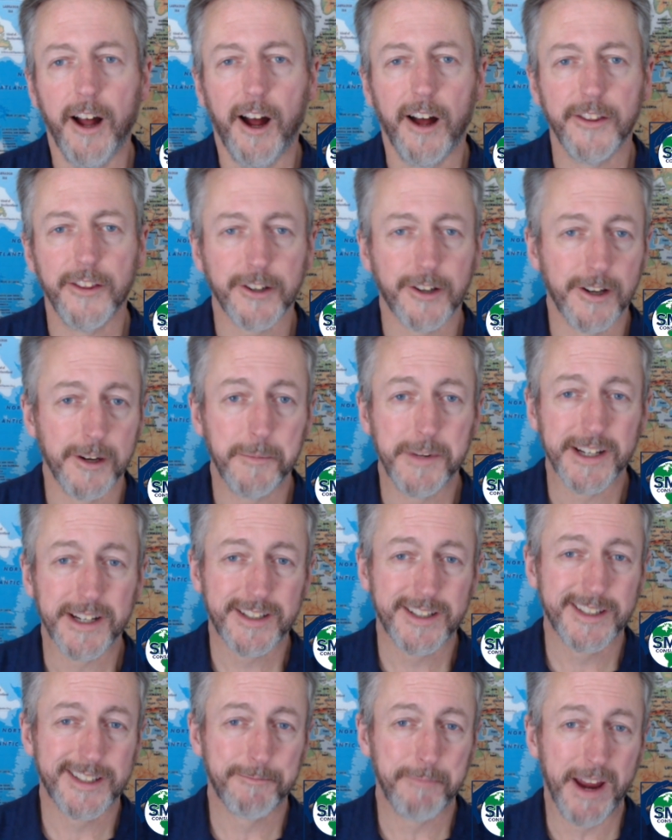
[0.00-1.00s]
they're going to be
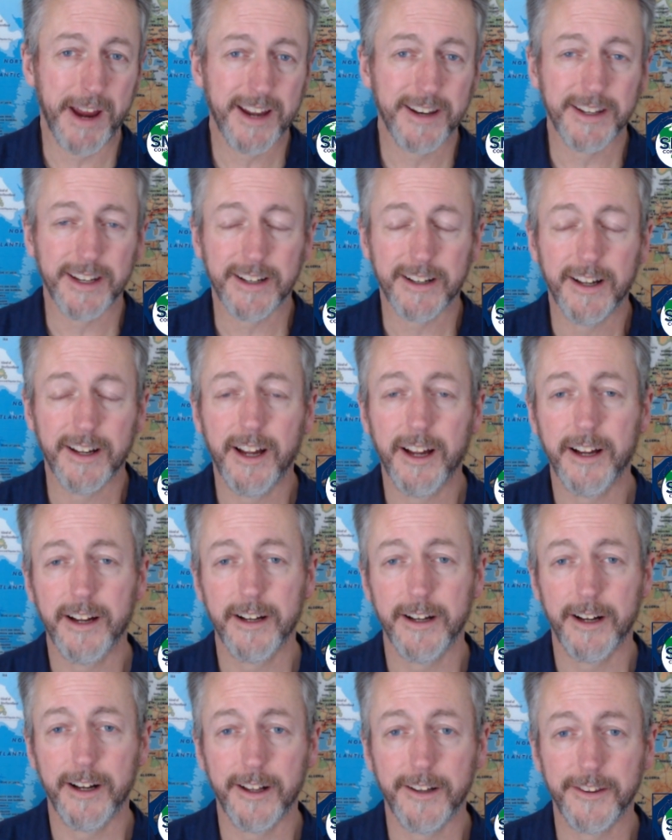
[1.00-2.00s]
expanding
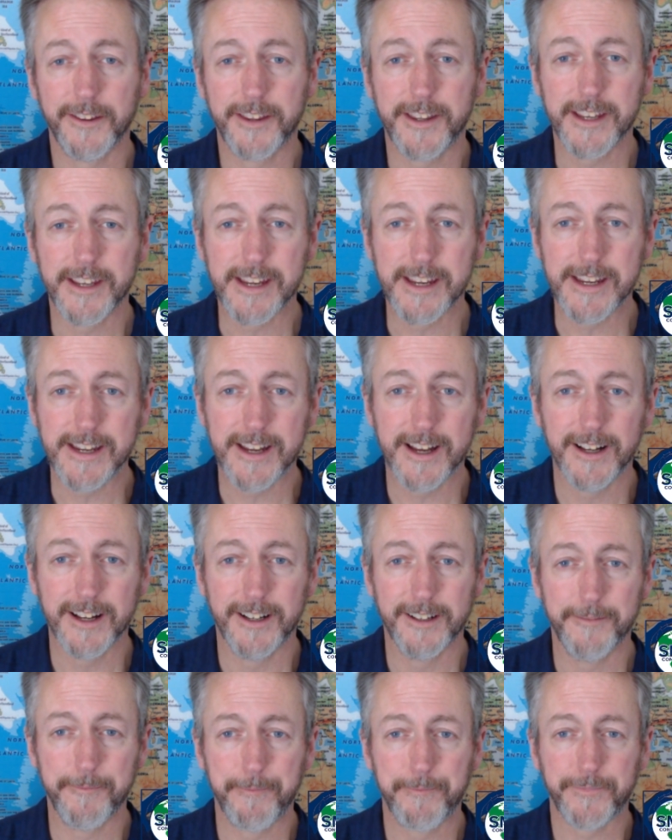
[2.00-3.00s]
the
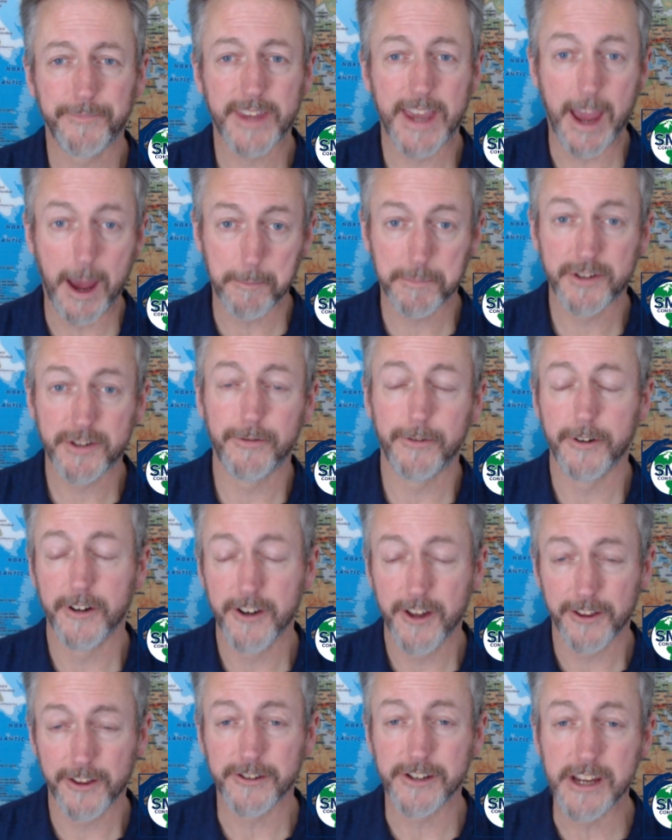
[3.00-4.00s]
caps for
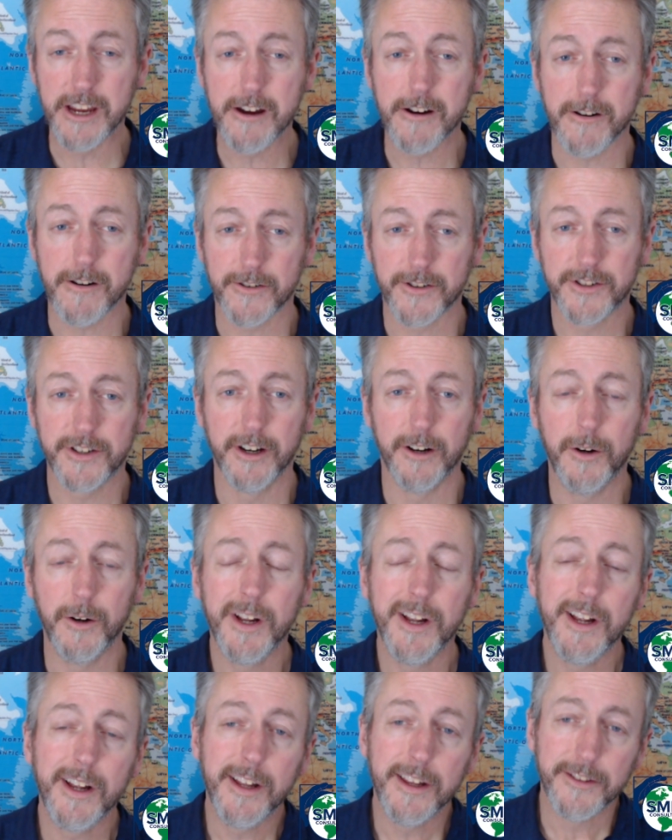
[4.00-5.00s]
another year. So
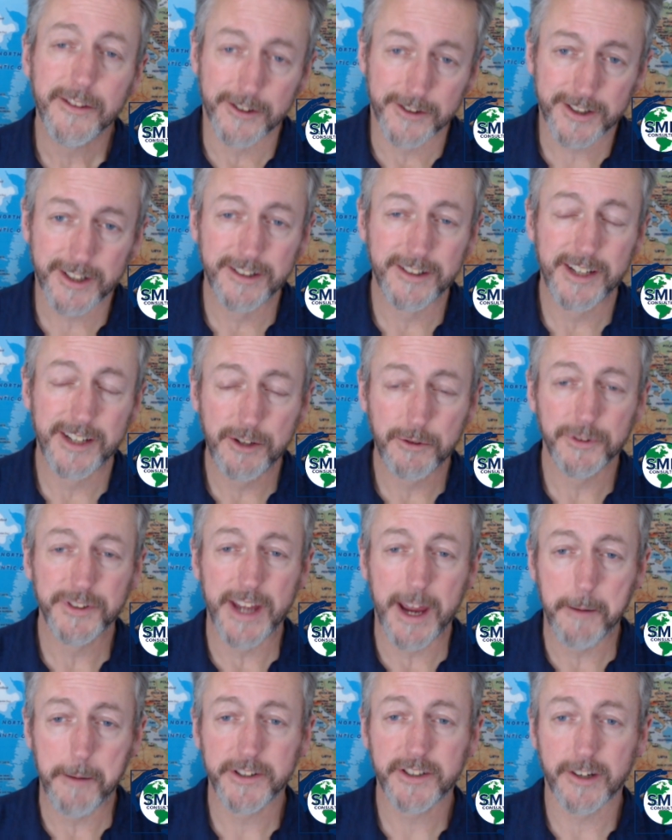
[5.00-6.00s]
there's continual
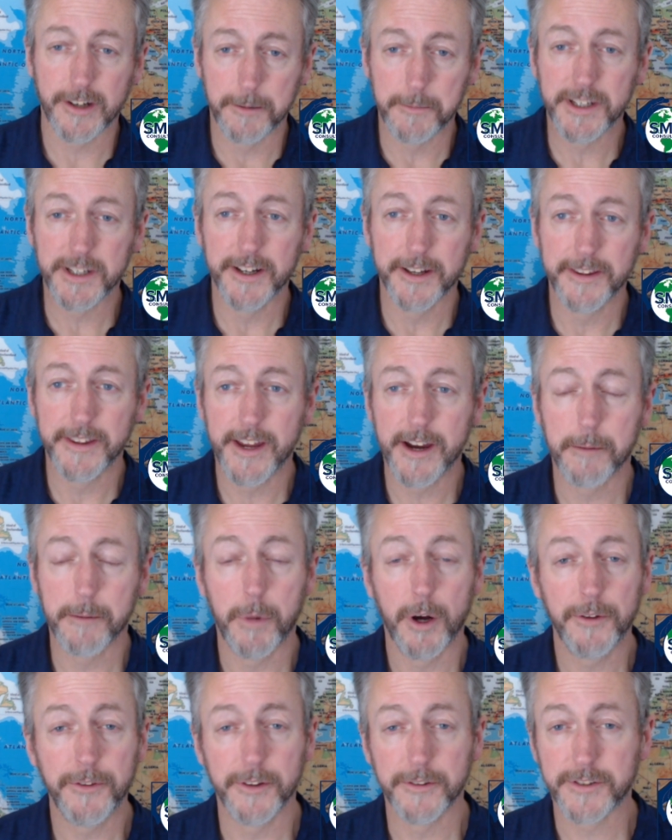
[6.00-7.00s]
damage going to be done there.
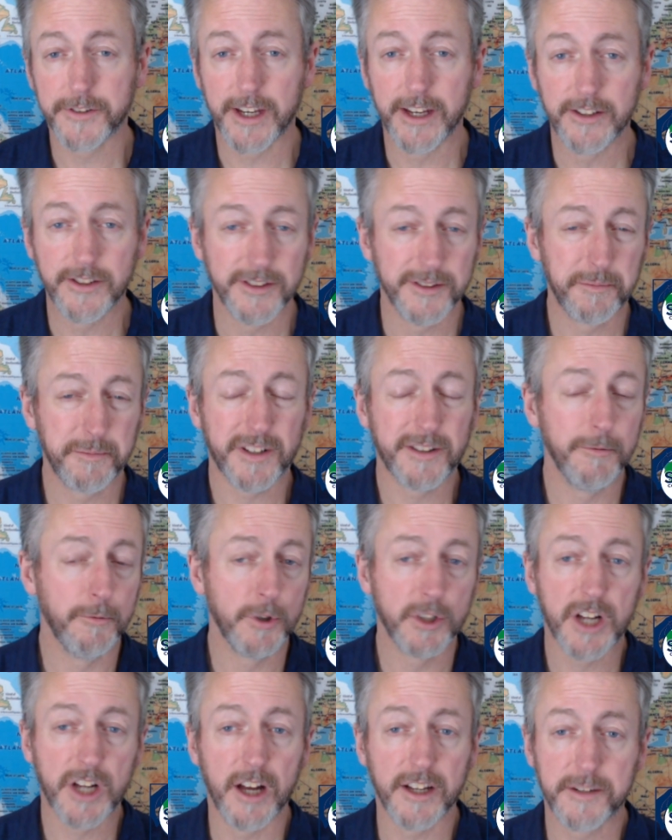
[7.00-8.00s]
Both those cases will
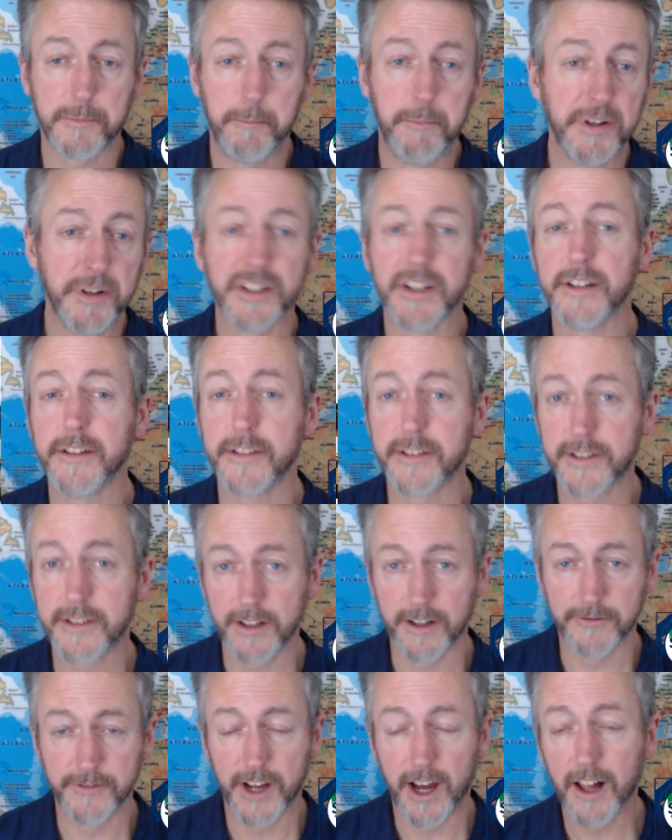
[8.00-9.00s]
cost billions
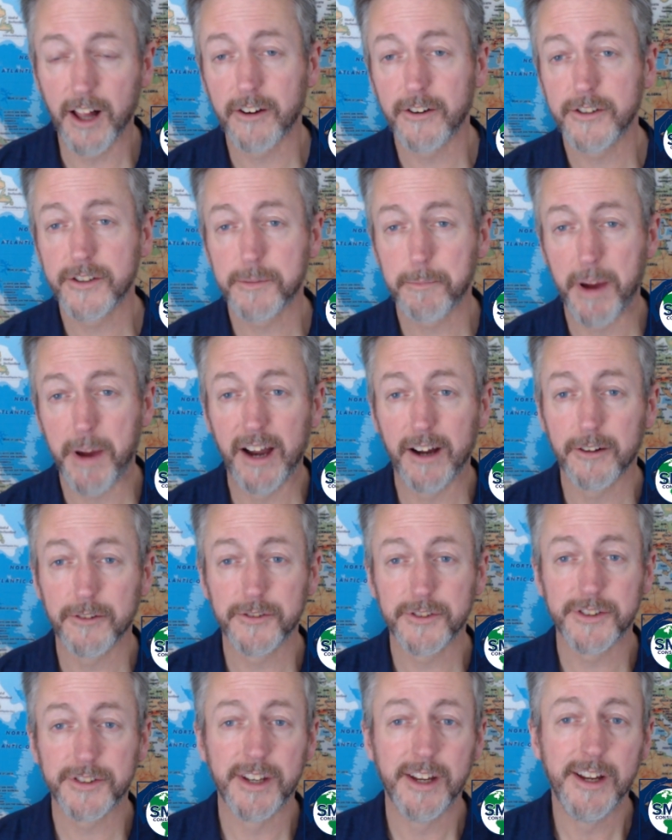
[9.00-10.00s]
of dollars,
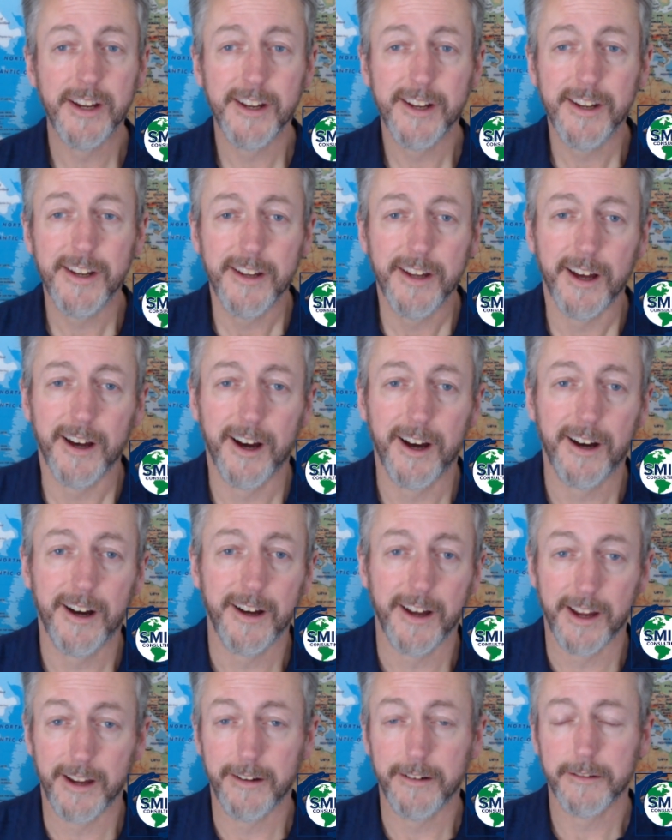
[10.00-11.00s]
pounds,
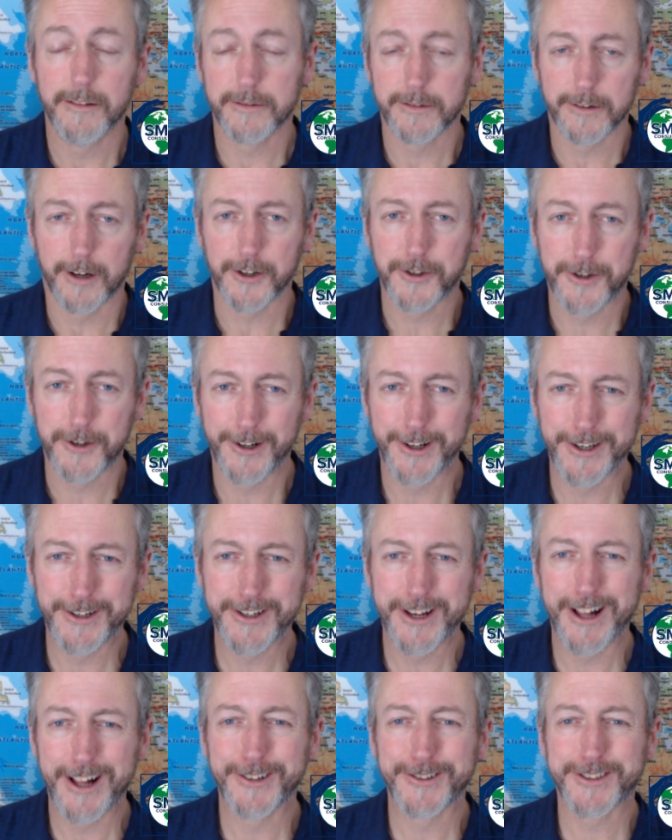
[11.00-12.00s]
and Australian
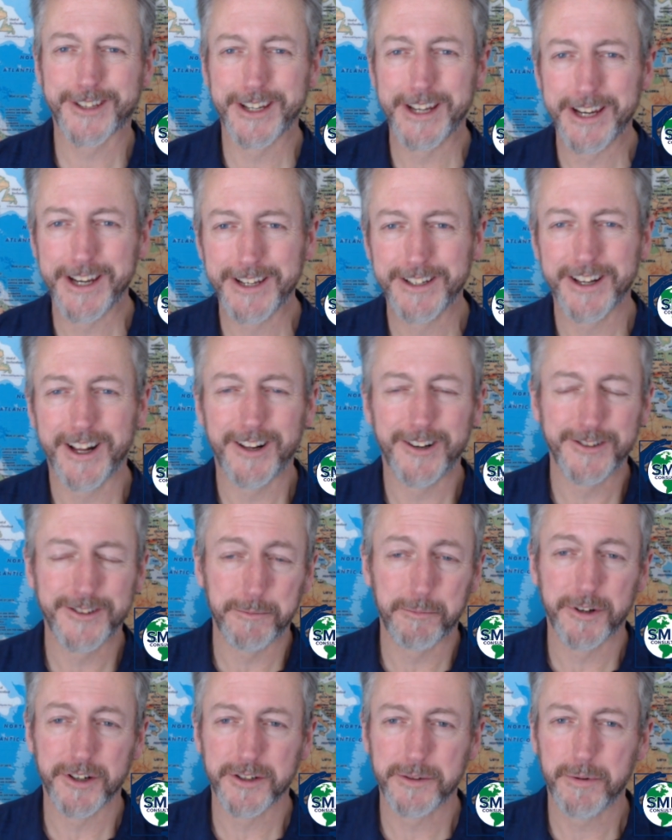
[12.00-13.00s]
dollars, Canadian dollars, and
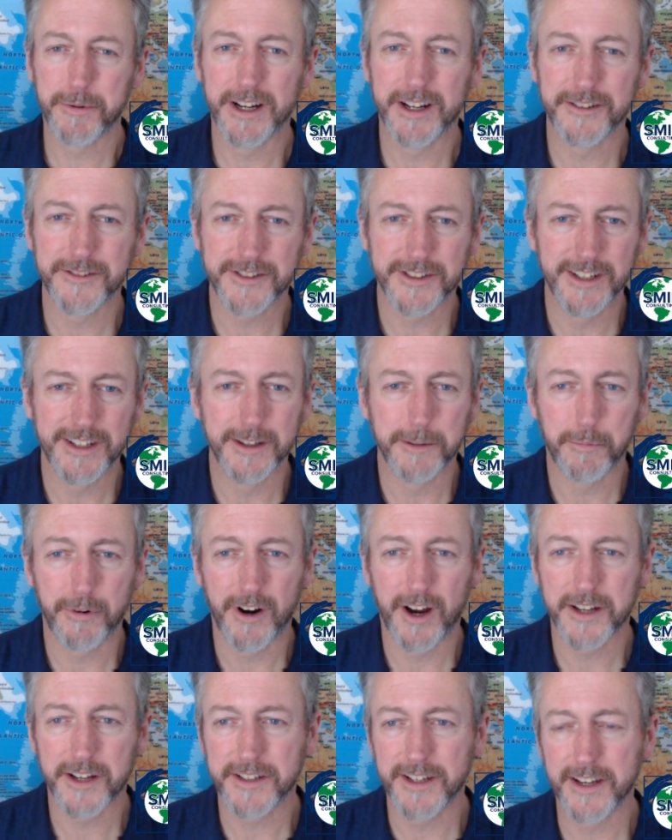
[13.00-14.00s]
British pounds in the
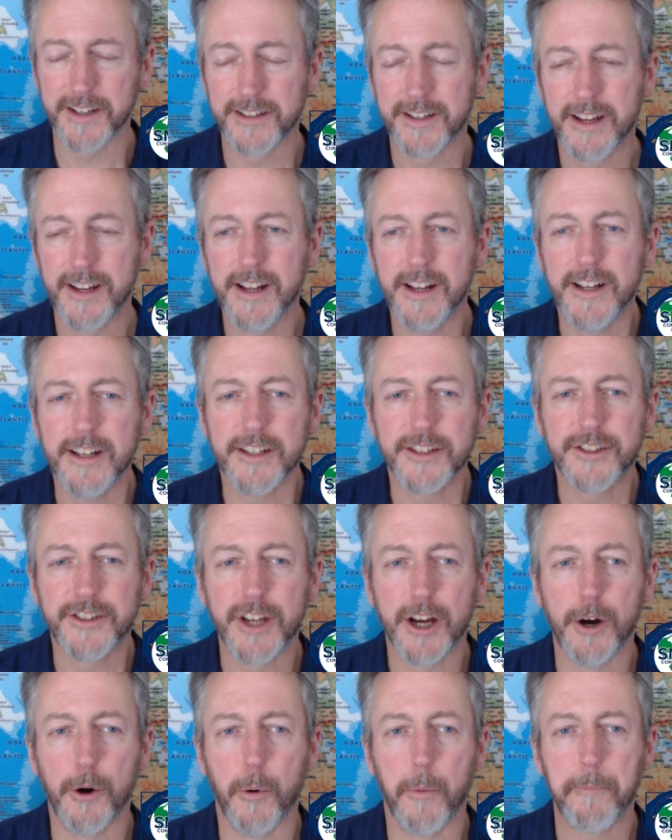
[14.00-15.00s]
process.
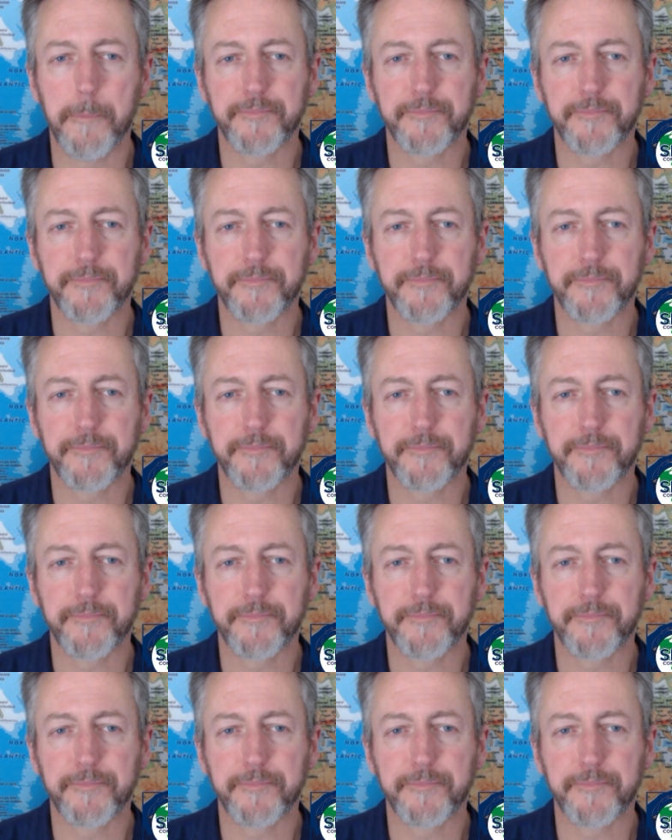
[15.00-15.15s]
So